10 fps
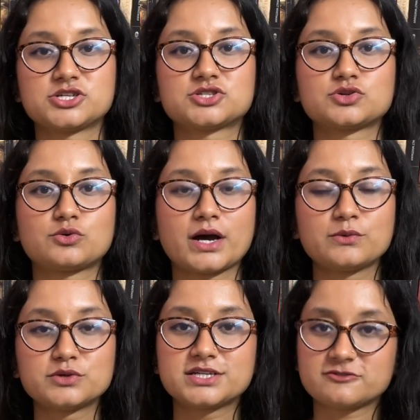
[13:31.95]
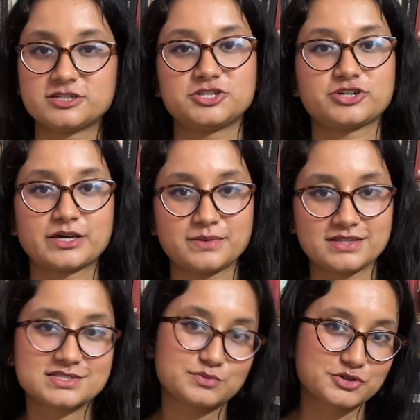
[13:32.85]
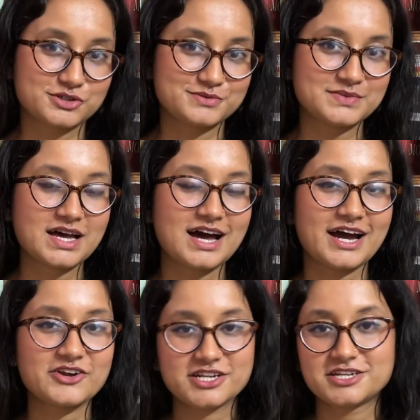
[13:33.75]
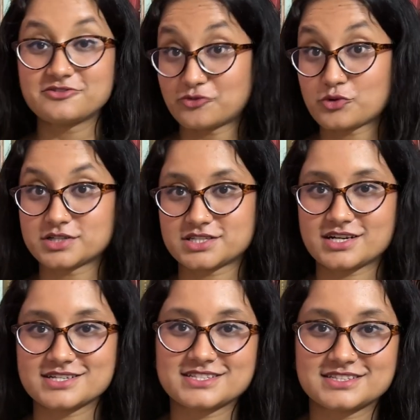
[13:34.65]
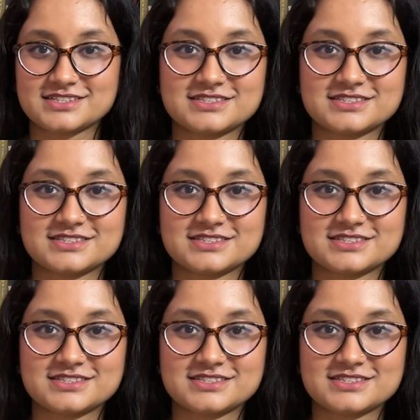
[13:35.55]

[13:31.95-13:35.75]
So I would definitely recommend this book. I rated it 4 stars.